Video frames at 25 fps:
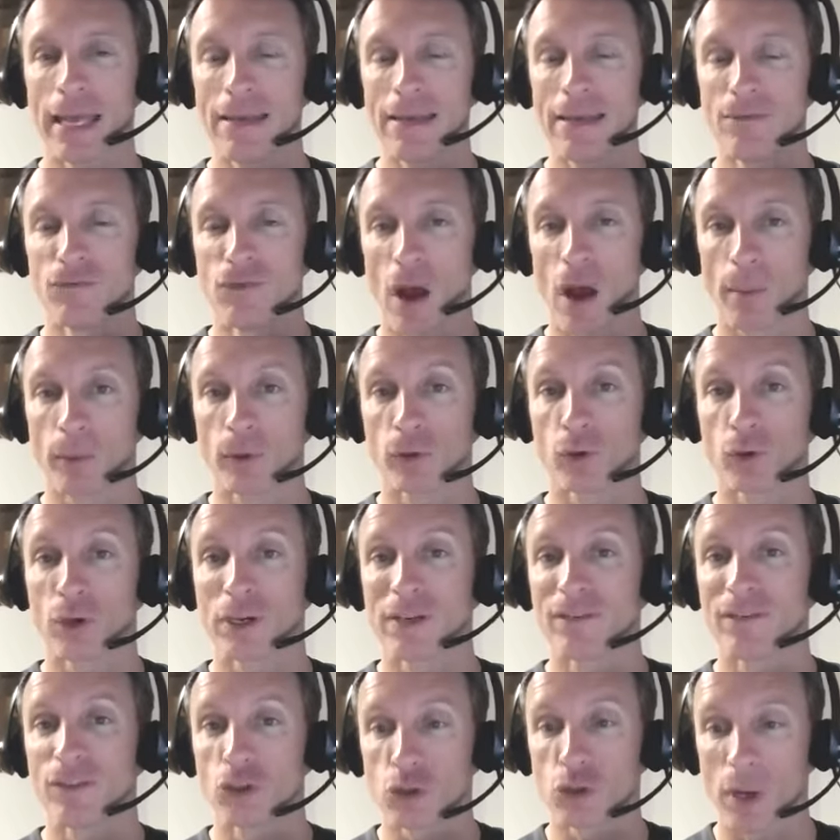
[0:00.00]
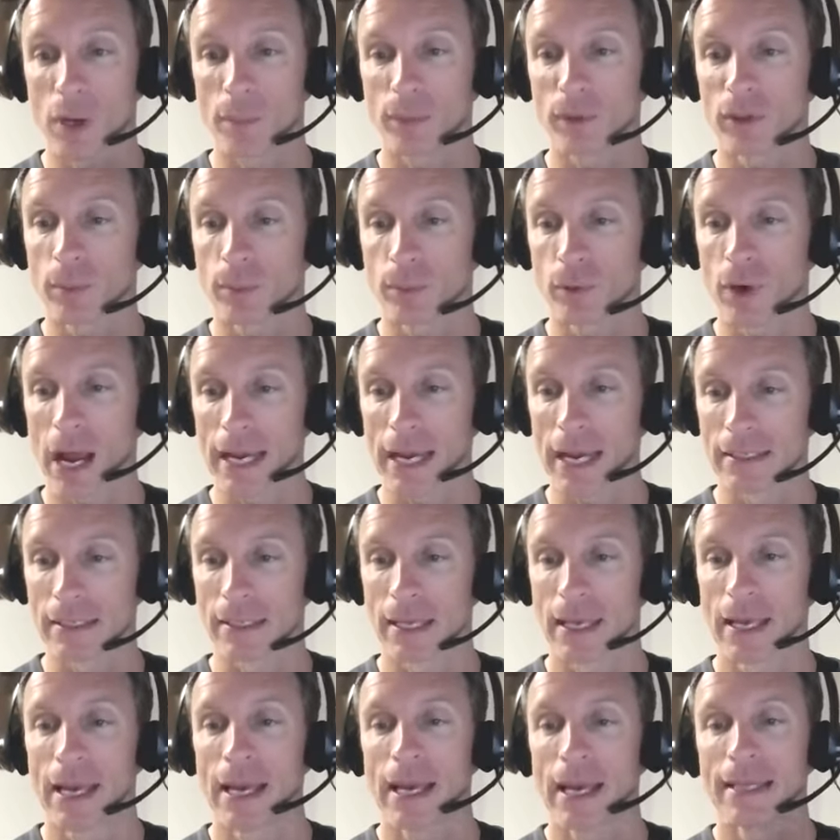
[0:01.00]
doubled or even tripled the price.
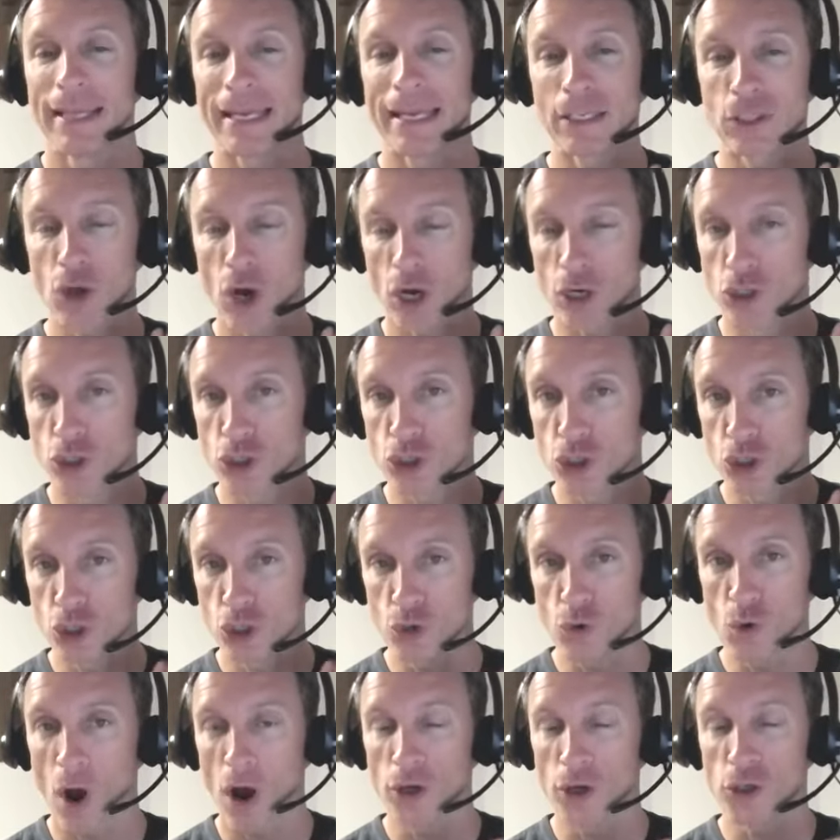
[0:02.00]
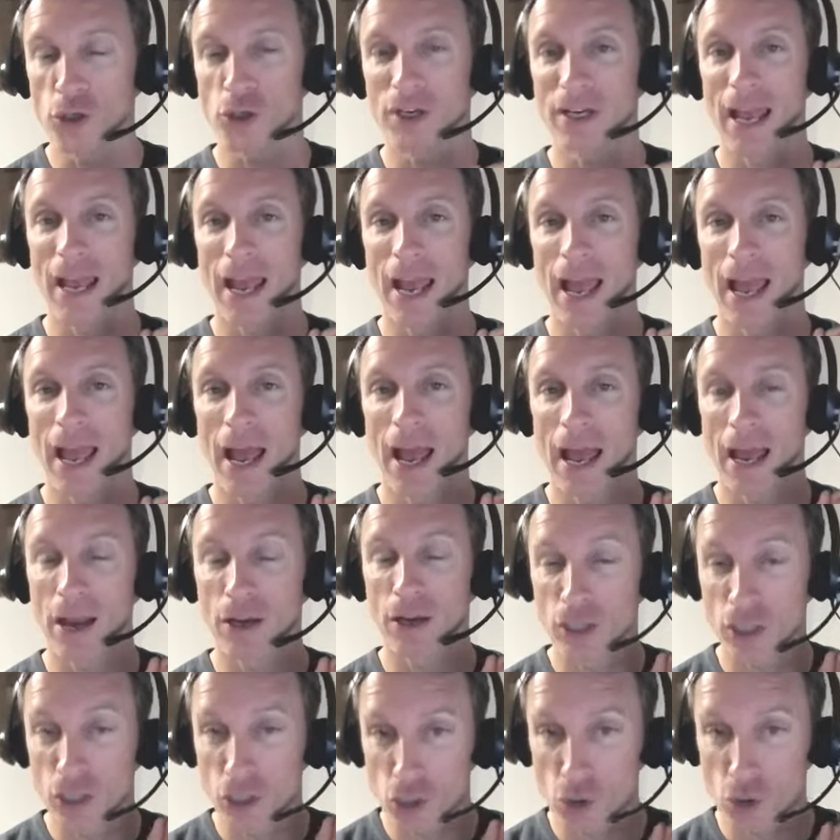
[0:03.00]
They charge $200
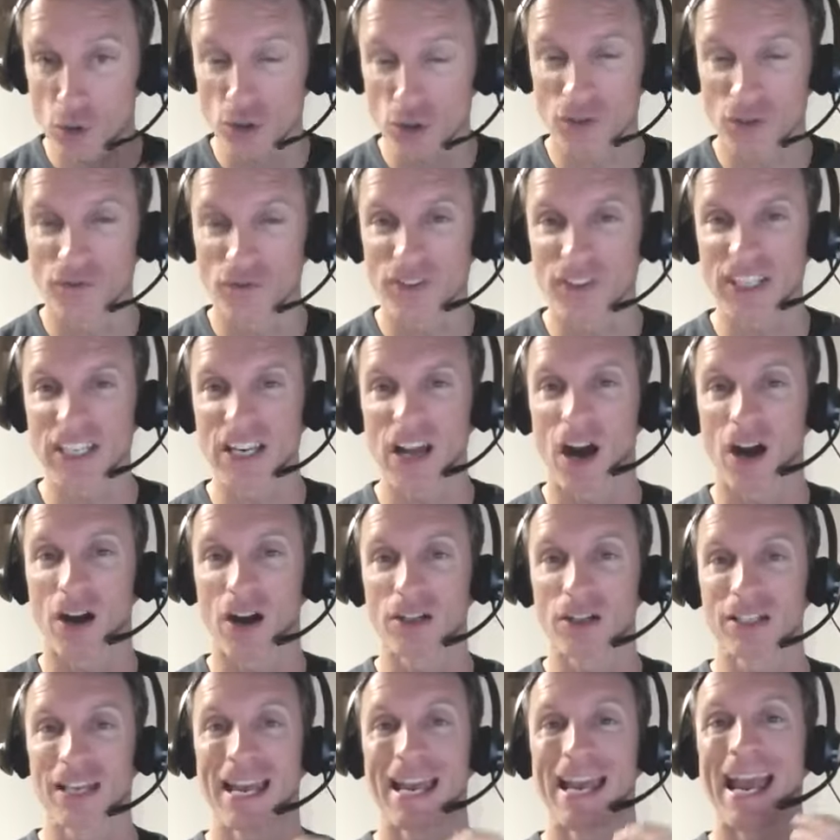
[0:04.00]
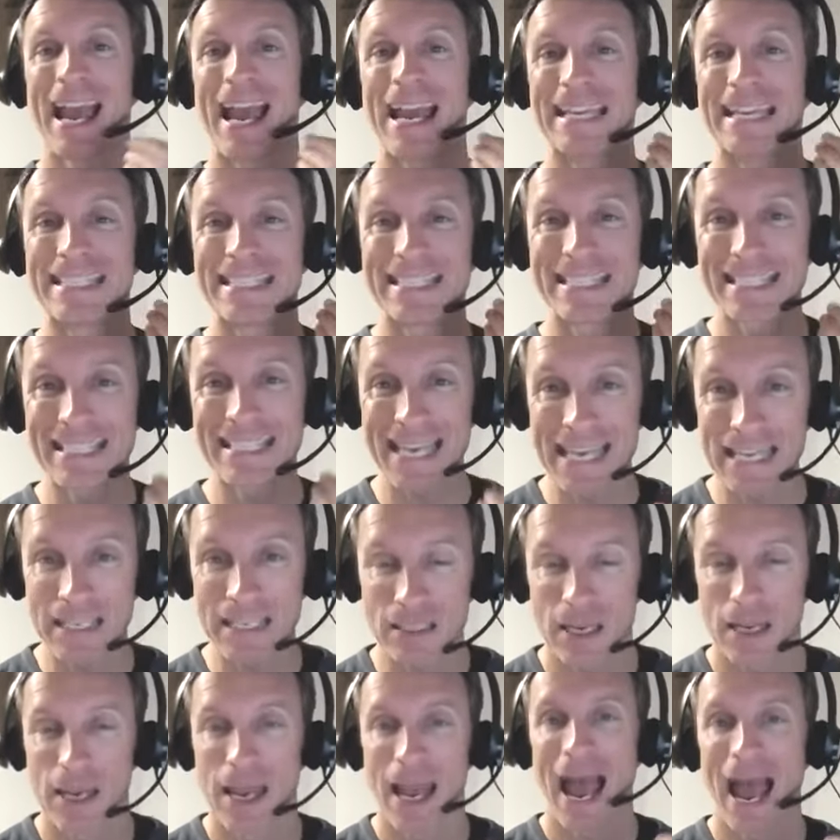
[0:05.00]
to $250 a
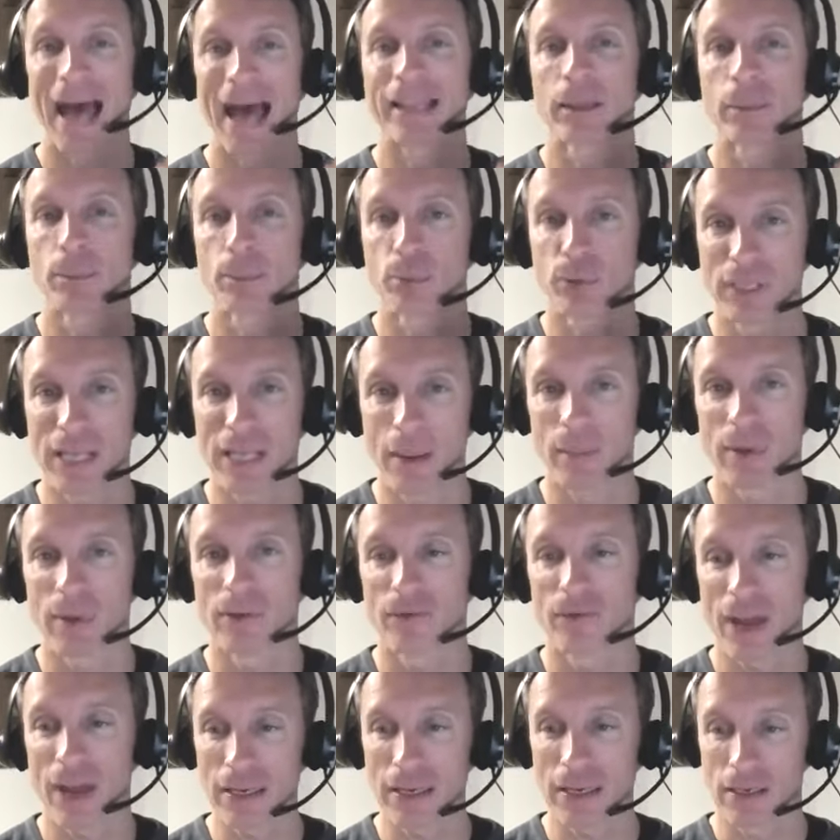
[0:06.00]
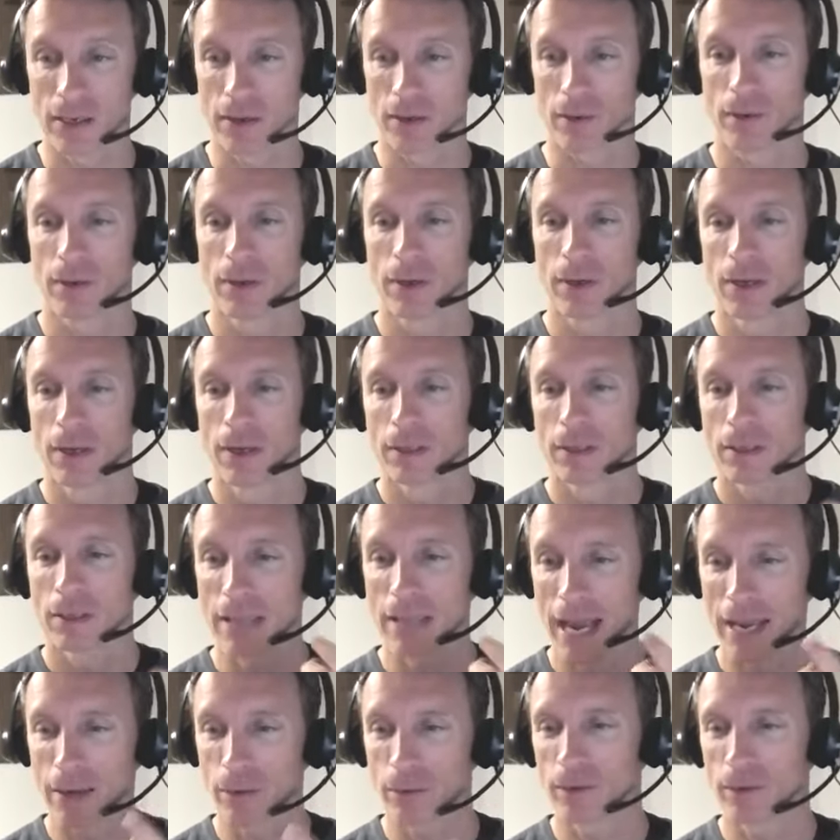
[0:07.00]
seat at the preeminent venue. Does
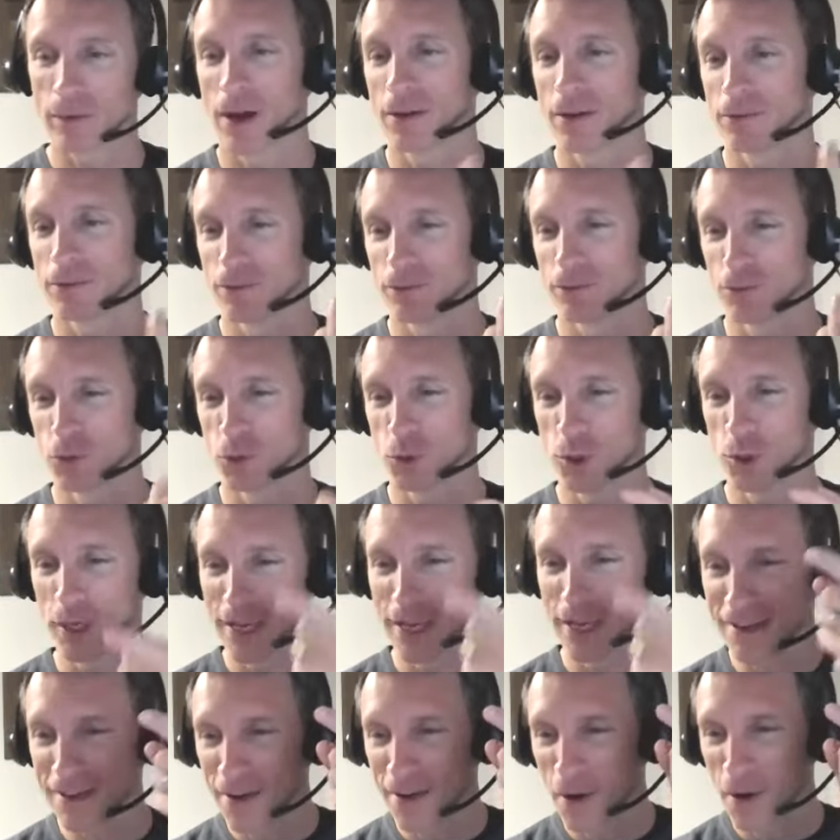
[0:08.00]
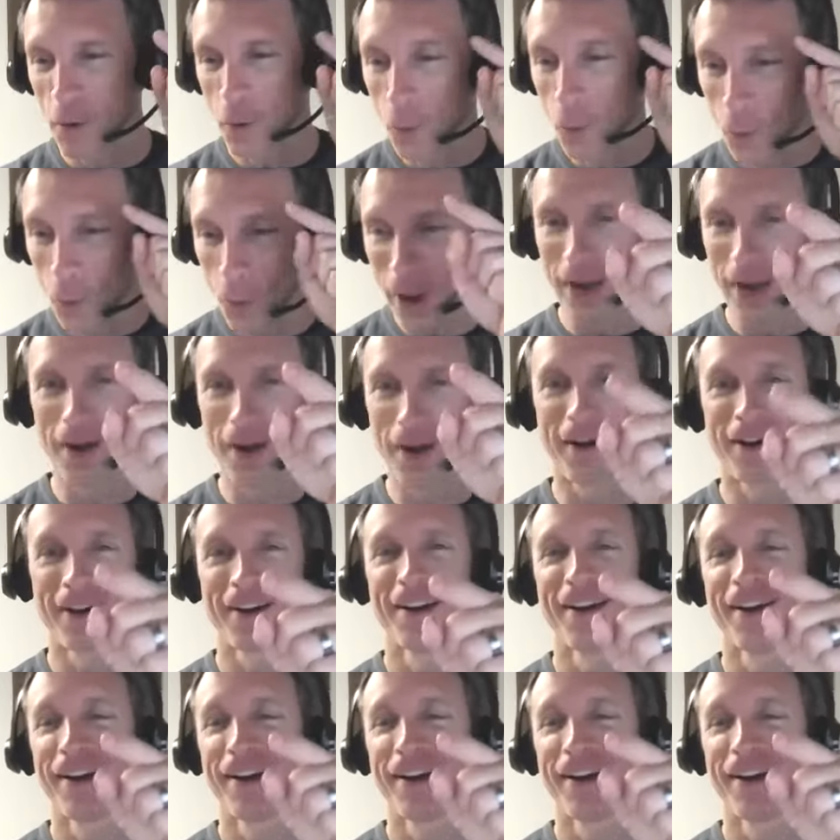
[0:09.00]
anyone, Julian, winner.